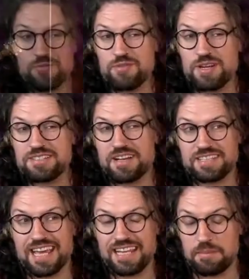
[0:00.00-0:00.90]
can really
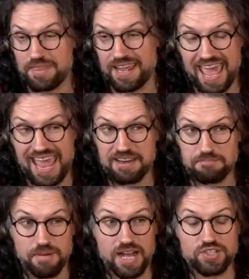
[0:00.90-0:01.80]
start to get a little bit of that Ed
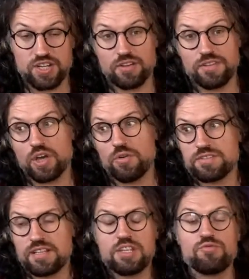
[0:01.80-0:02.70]
magic on the go.
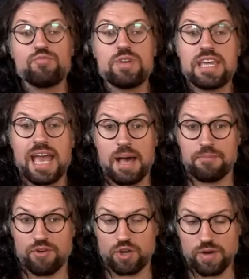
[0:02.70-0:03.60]
So let's
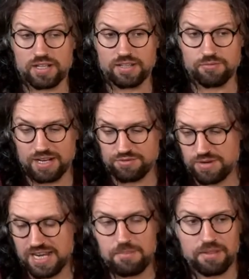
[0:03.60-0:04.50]
recap very quickly, right? Let's
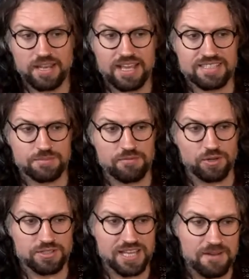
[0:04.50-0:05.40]
recap the licks that we've
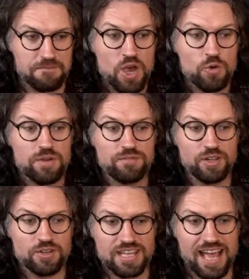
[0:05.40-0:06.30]
looked at. We've
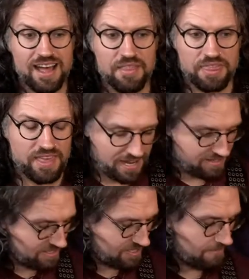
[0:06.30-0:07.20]
looked at
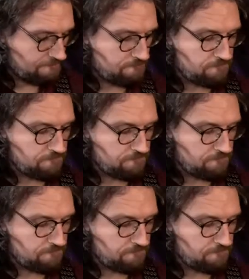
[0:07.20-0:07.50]
this,